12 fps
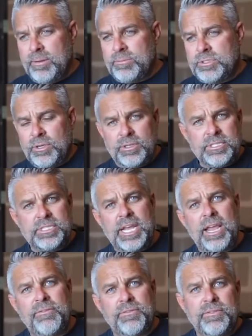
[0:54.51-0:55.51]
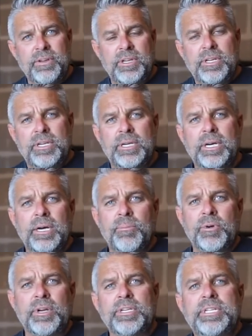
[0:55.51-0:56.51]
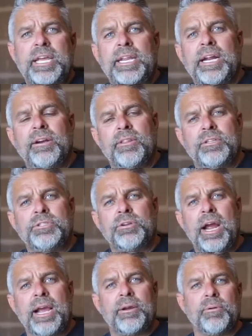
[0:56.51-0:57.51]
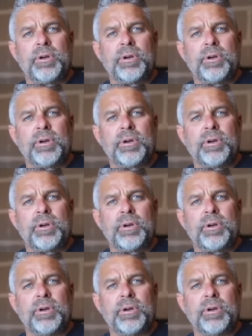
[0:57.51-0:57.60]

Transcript: so it's safe. We're gonna take it out on the track.